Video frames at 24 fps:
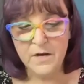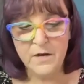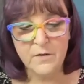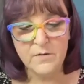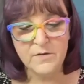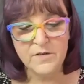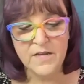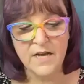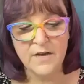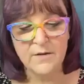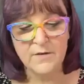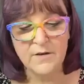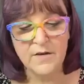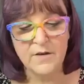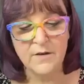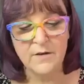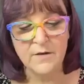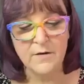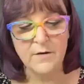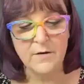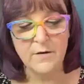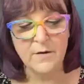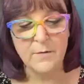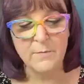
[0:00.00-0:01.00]
I'm going to go down
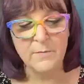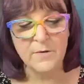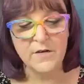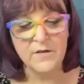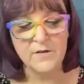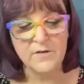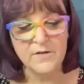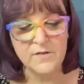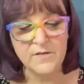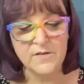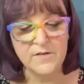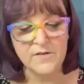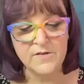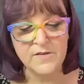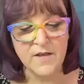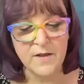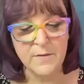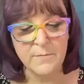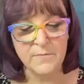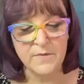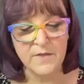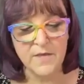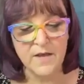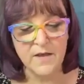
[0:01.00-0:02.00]
here and I'm going to do the
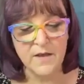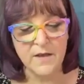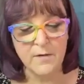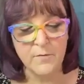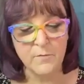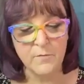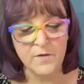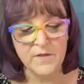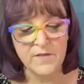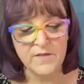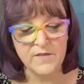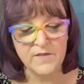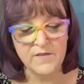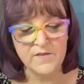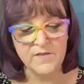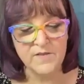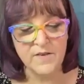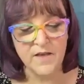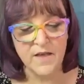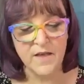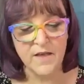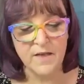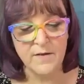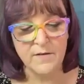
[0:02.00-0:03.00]
same thing with
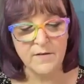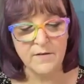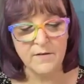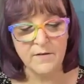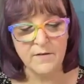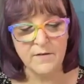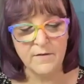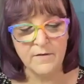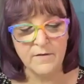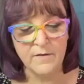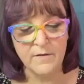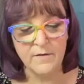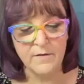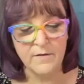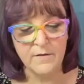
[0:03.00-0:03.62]
this end.